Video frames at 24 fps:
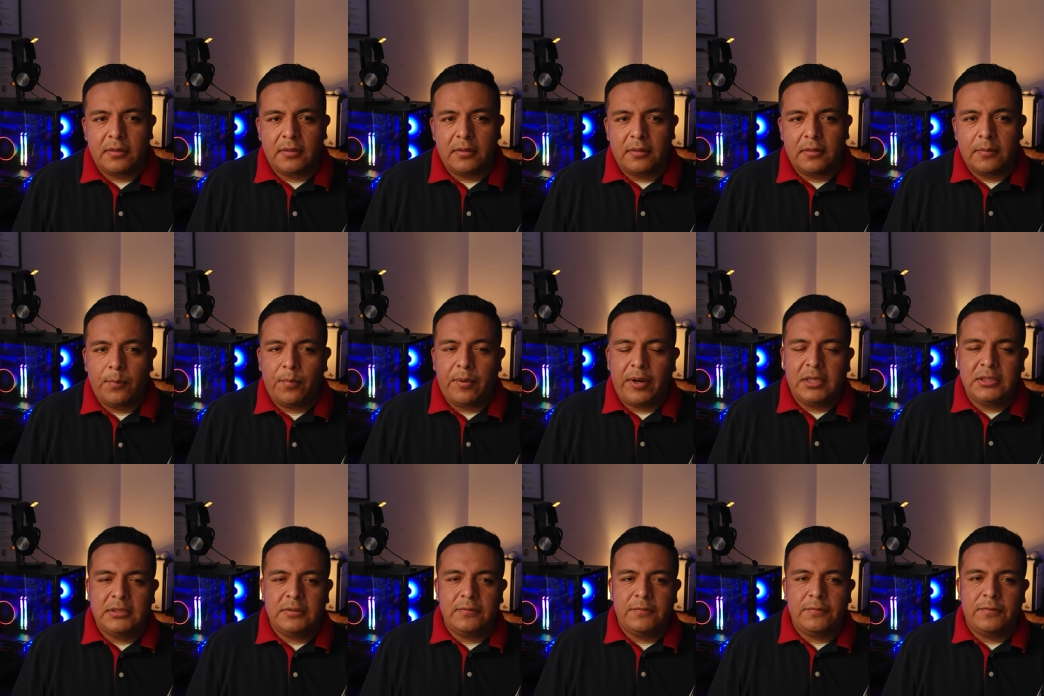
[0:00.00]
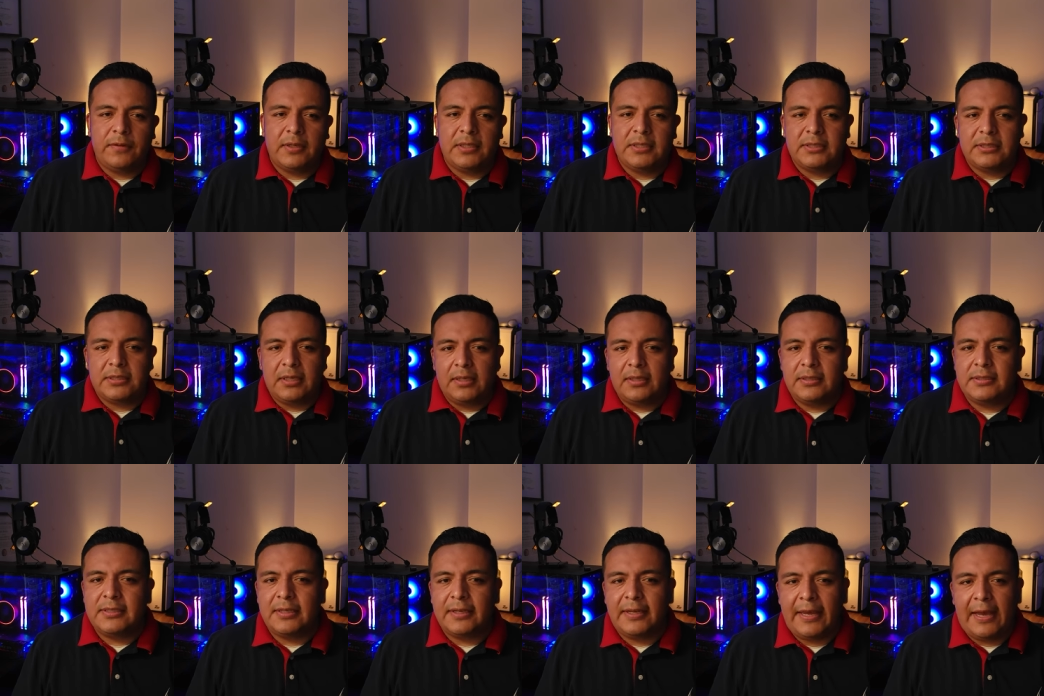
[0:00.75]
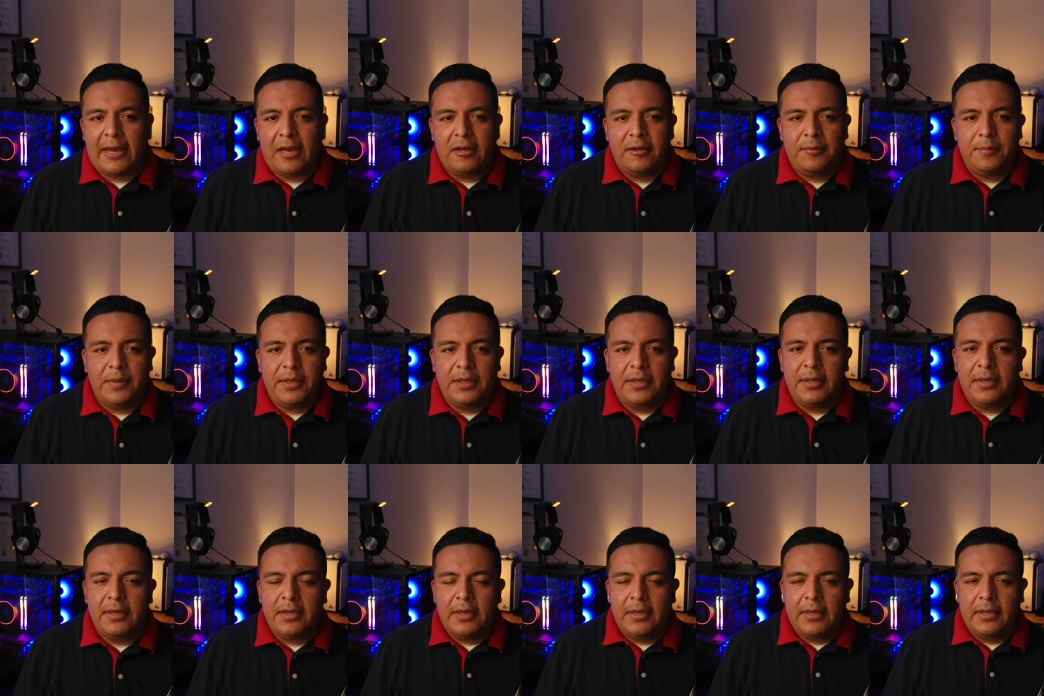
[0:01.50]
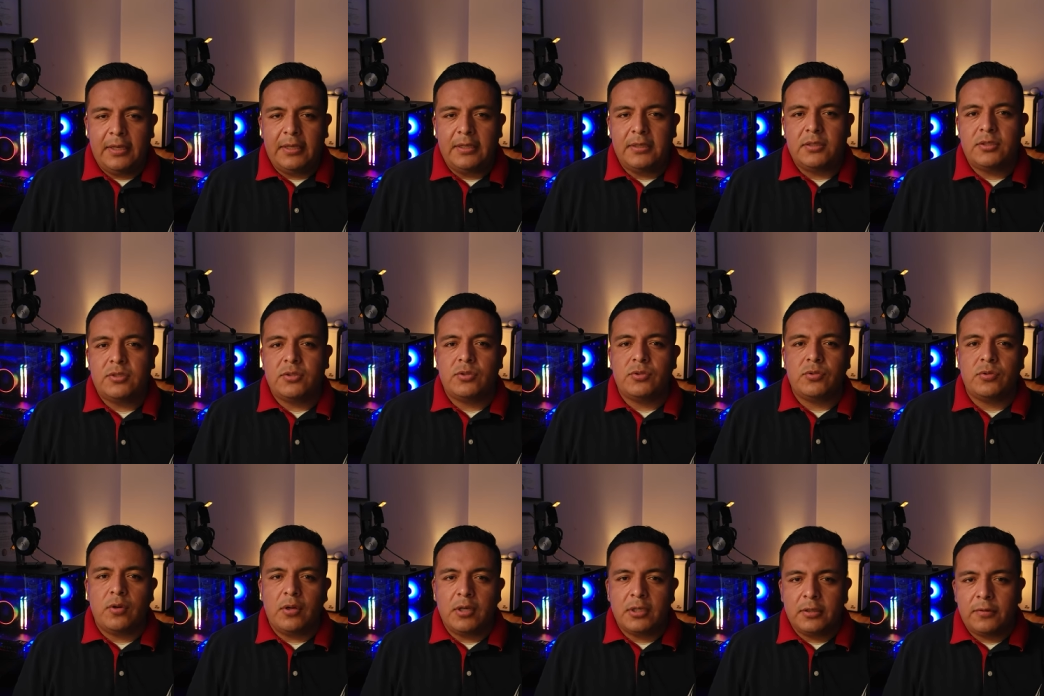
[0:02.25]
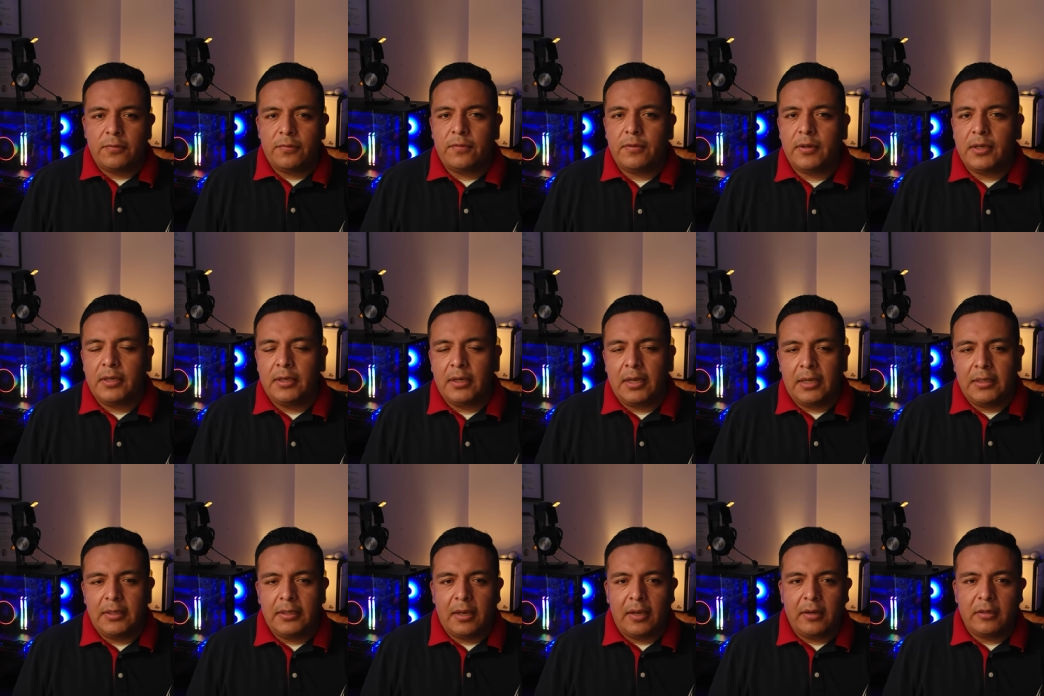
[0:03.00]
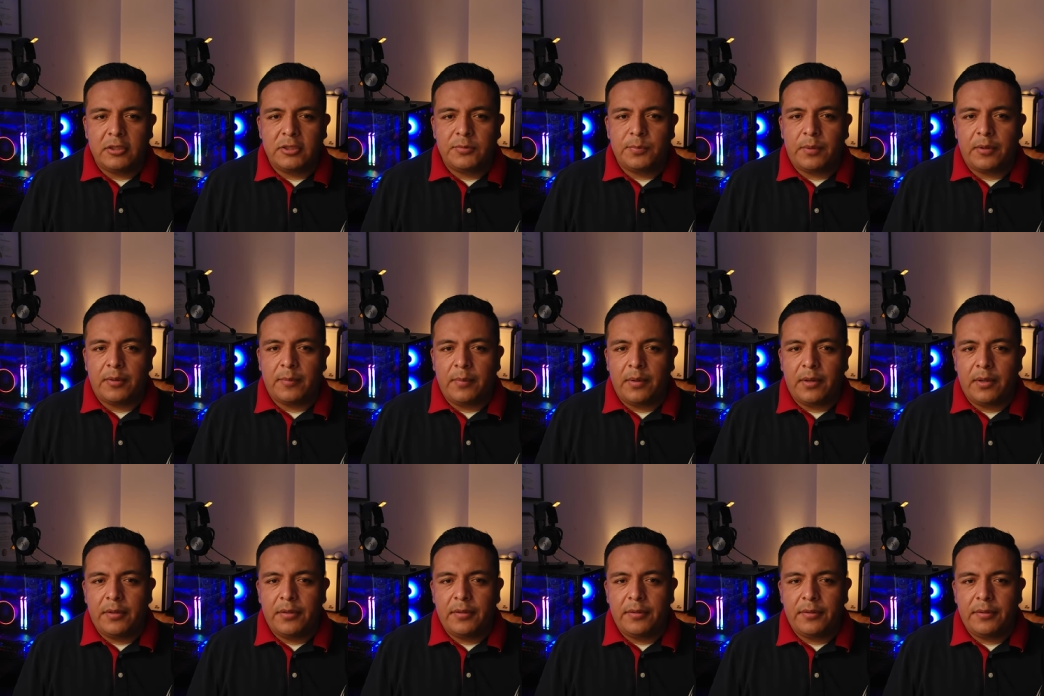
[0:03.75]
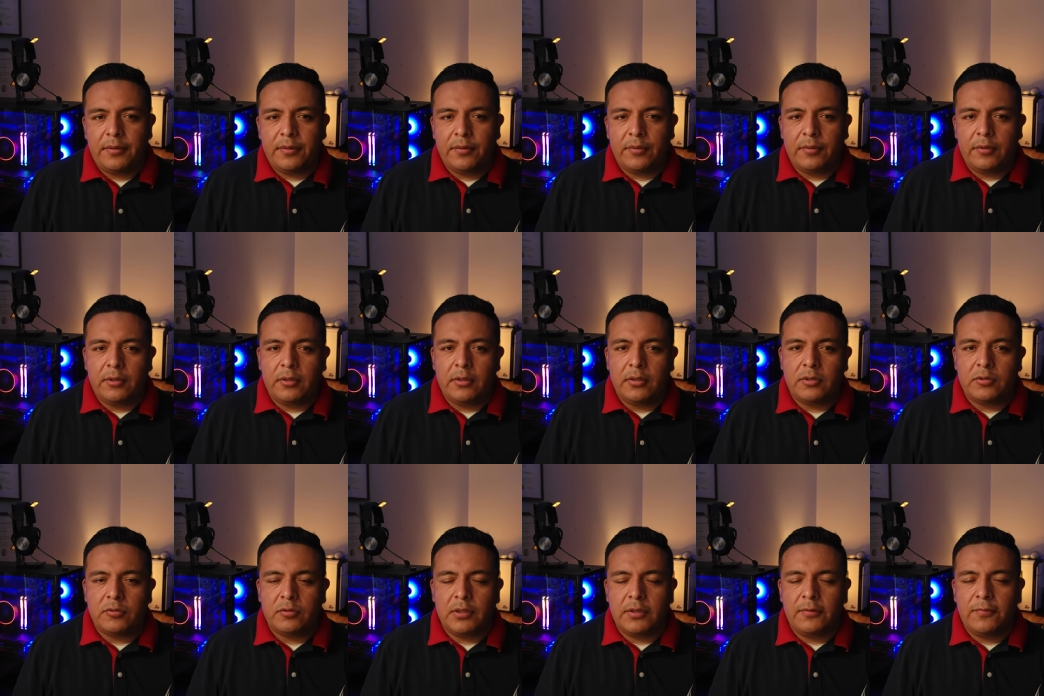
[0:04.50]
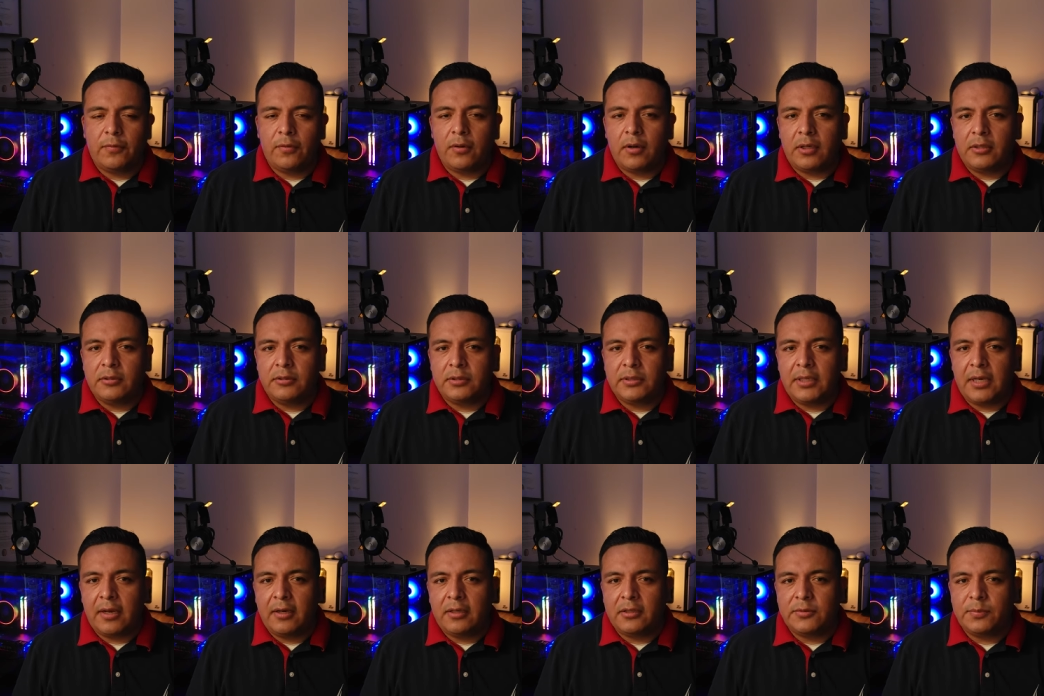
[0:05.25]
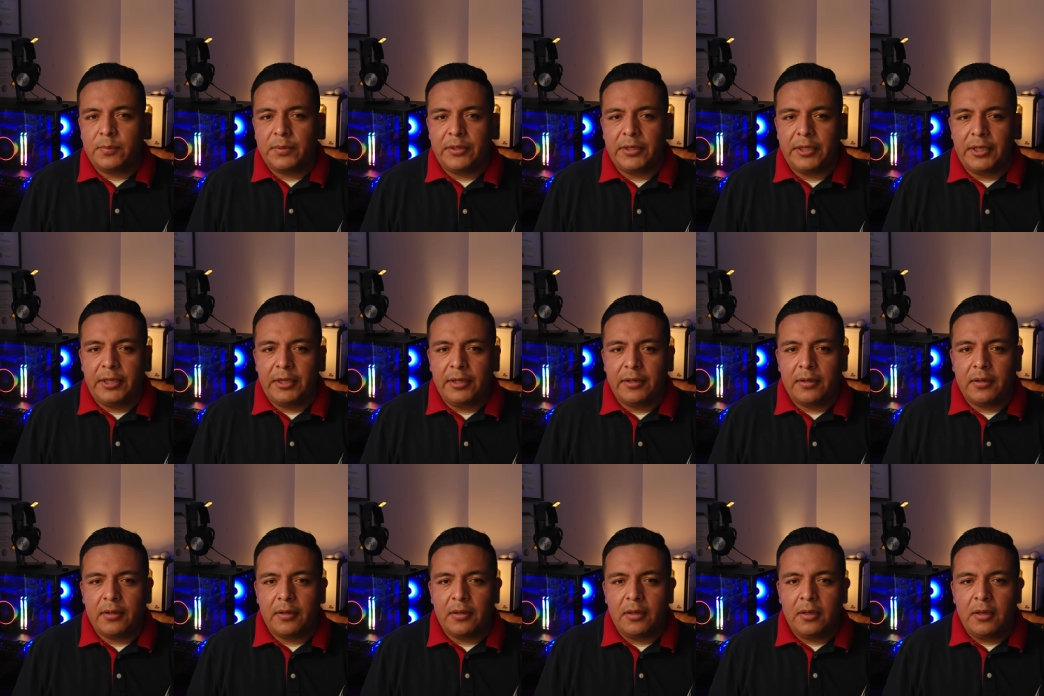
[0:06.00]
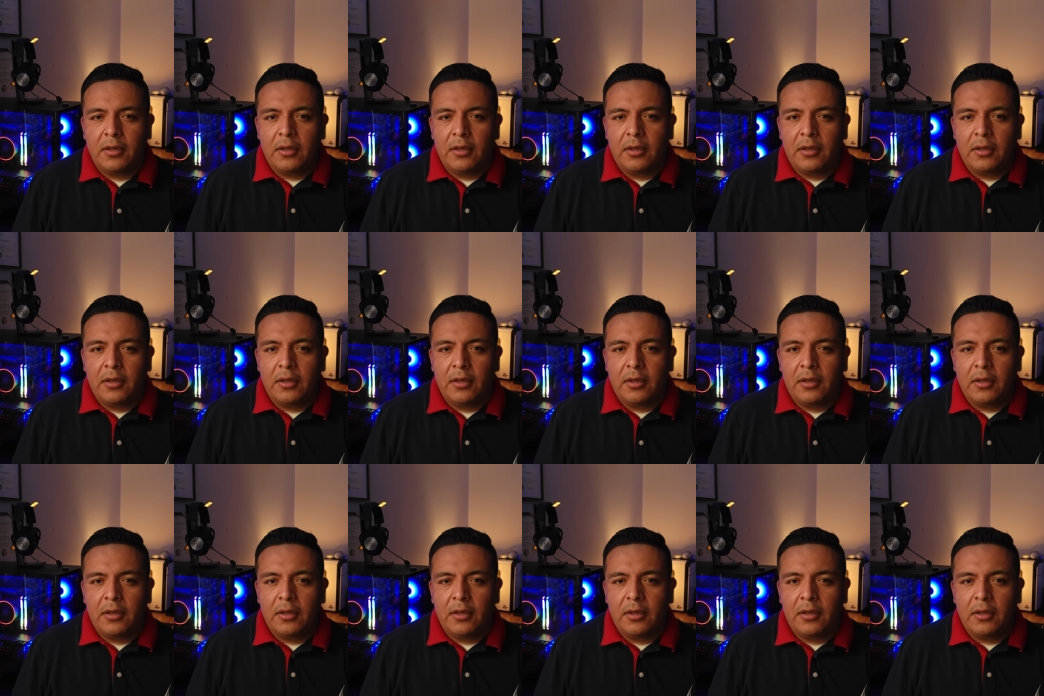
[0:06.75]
The pricing for Acellus Academy is $249 per month or $2,400 per year,